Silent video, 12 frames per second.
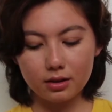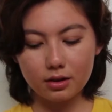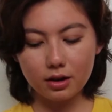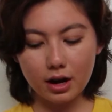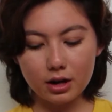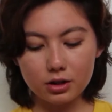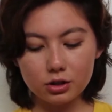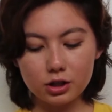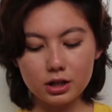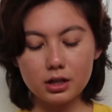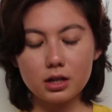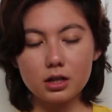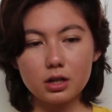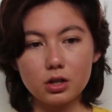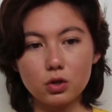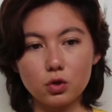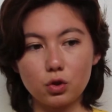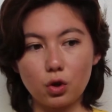Your
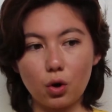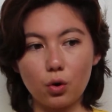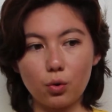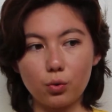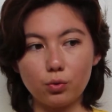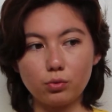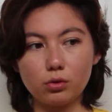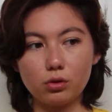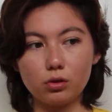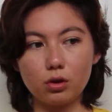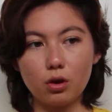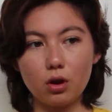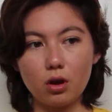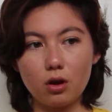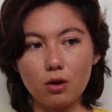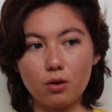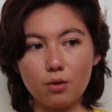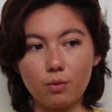energy goes
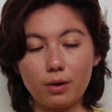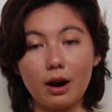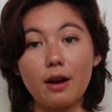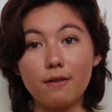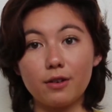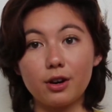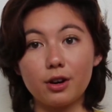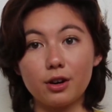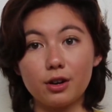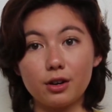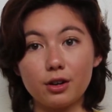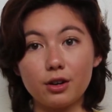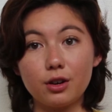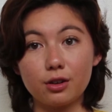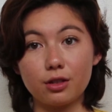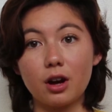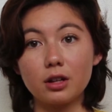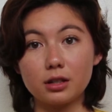wherever
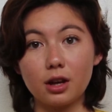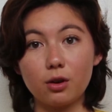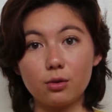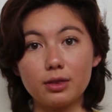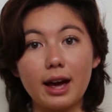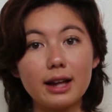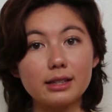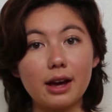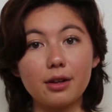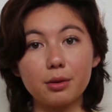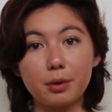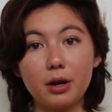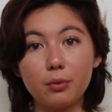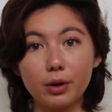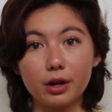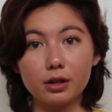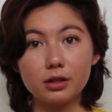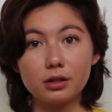your thoughts go. That's how the brain
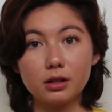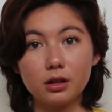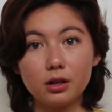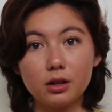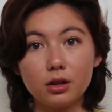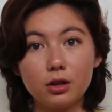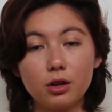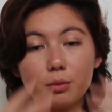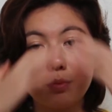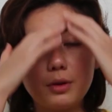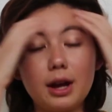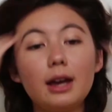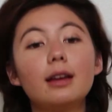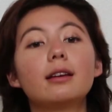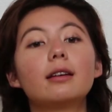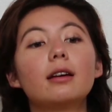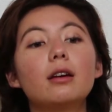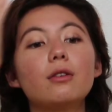works. Your
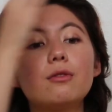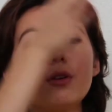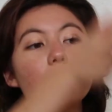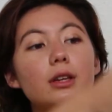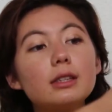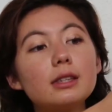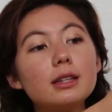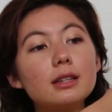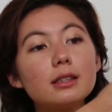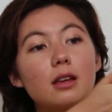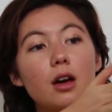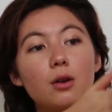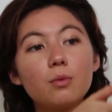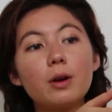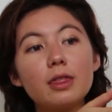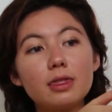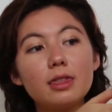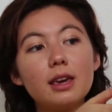brain focuses on
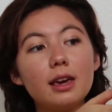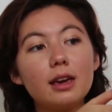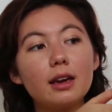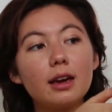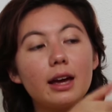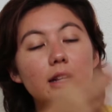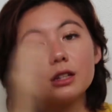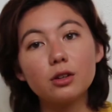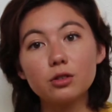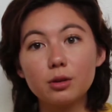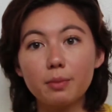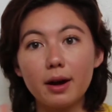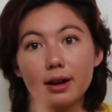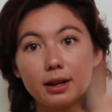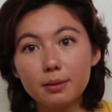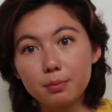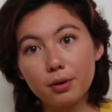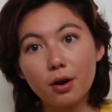one thing and tells your
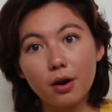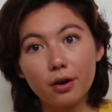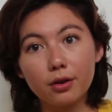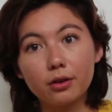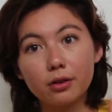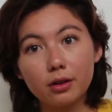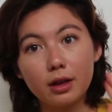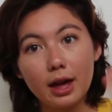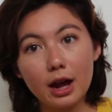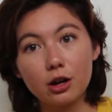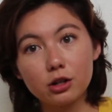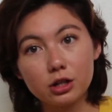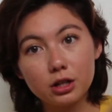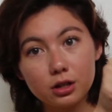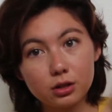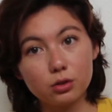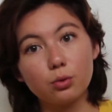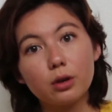body, put all
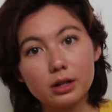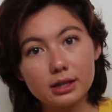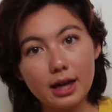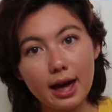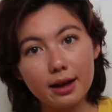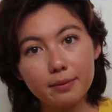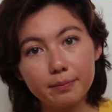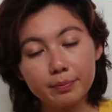energy towards that.